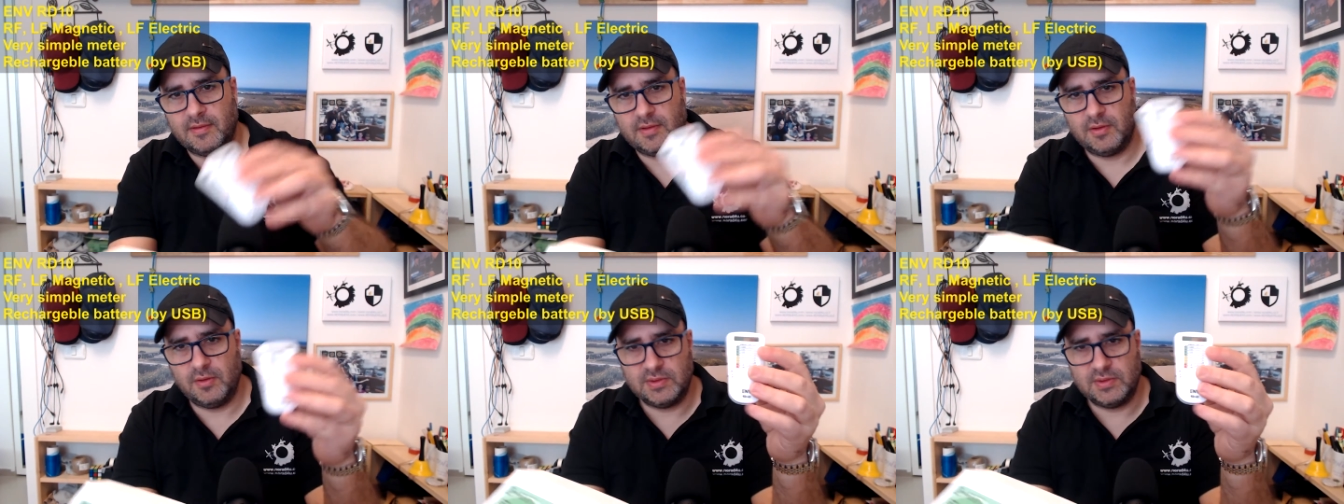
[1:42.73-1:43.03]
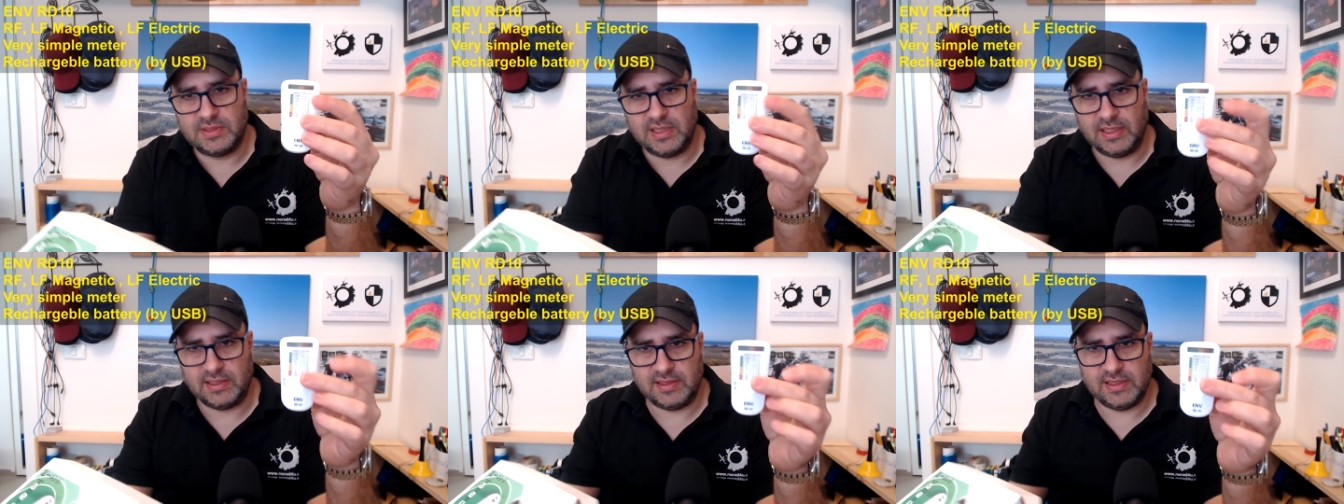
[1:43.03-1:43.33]

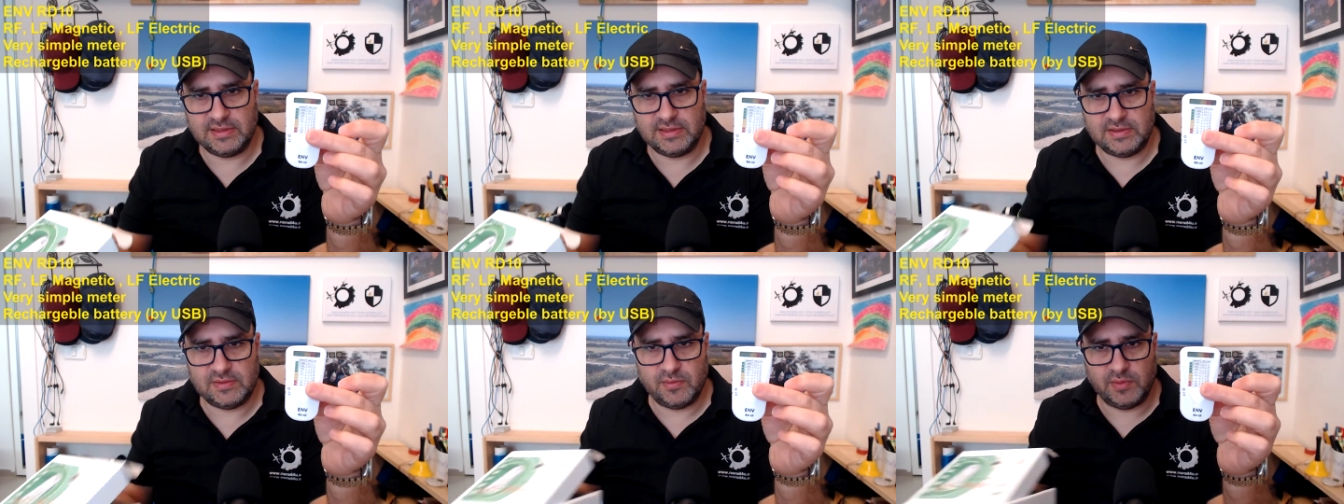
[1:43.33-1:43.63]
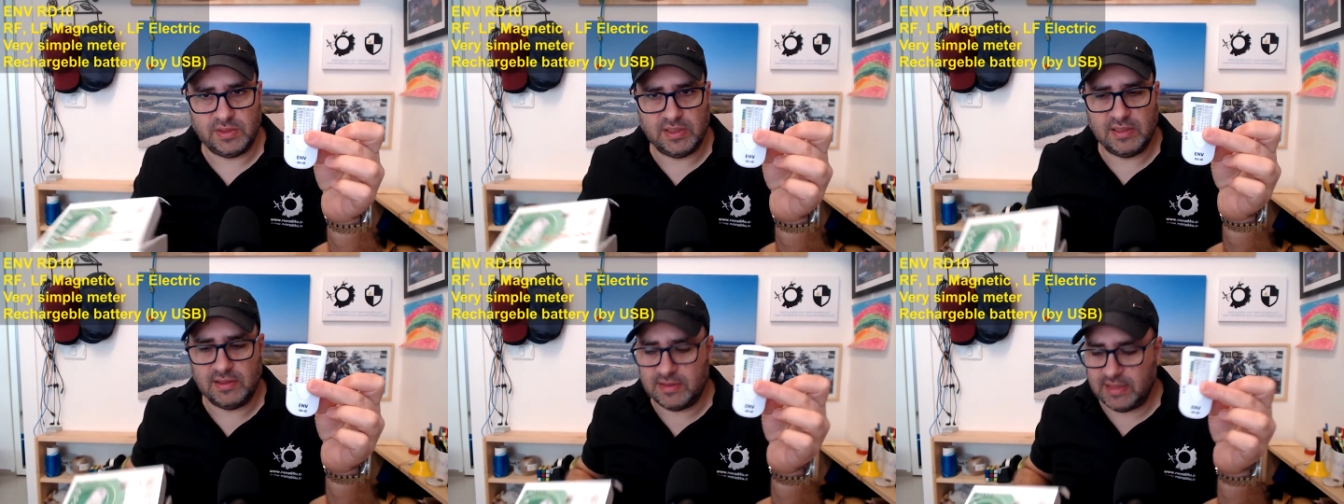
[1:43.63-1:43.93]
Looks like this
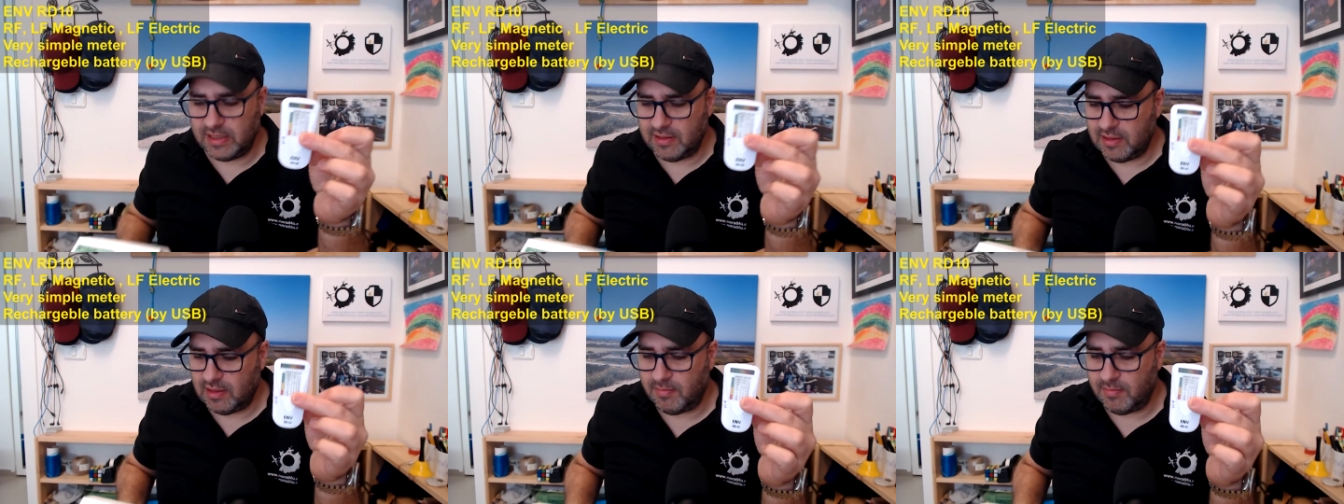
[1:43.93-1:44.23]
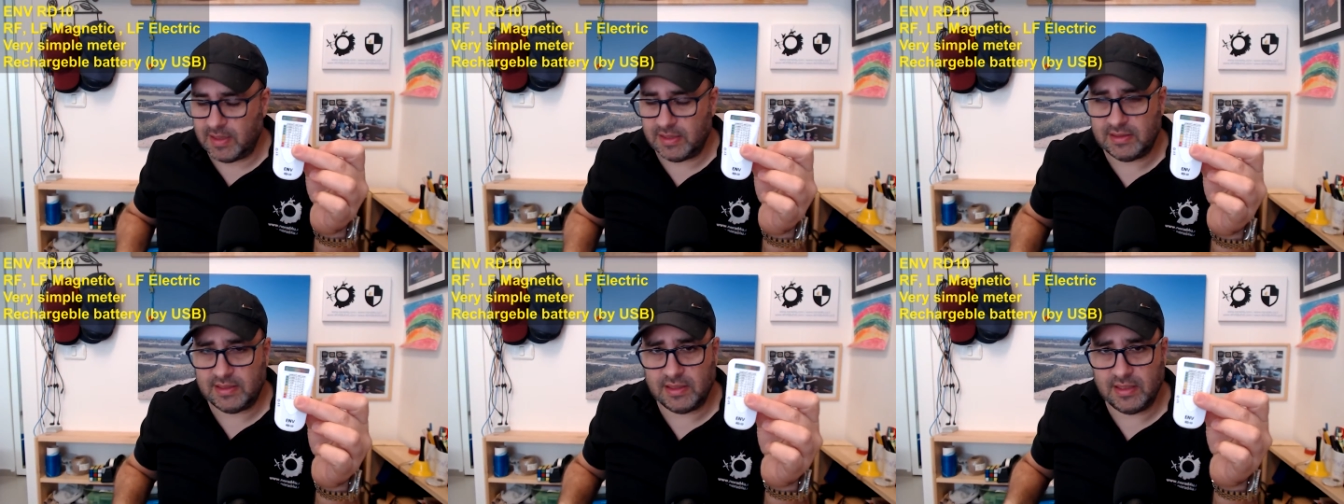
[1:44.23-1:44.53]
with internal
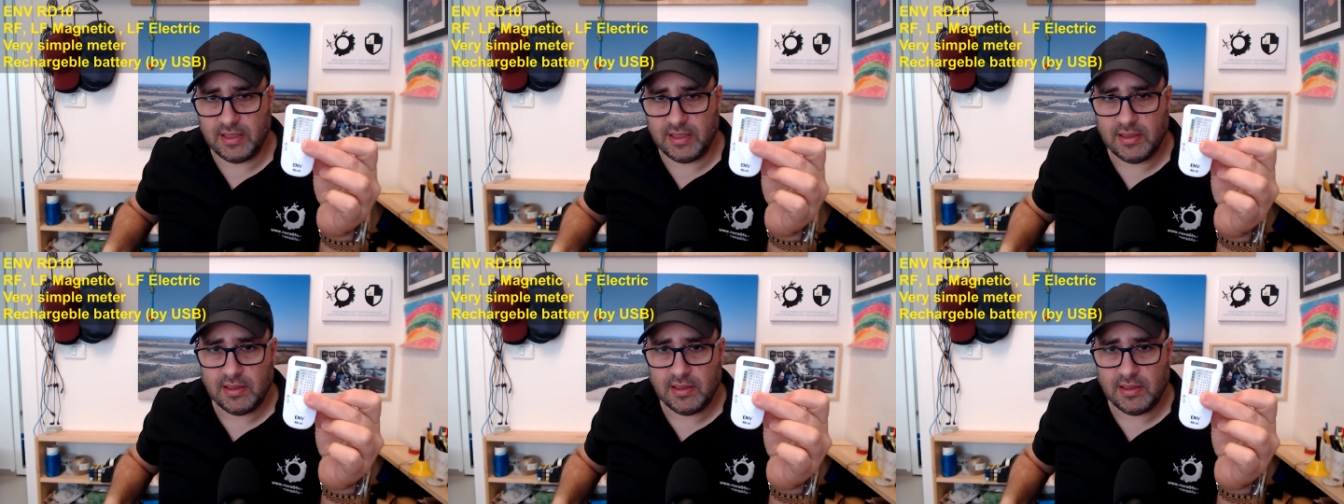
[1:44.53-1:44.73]
battery.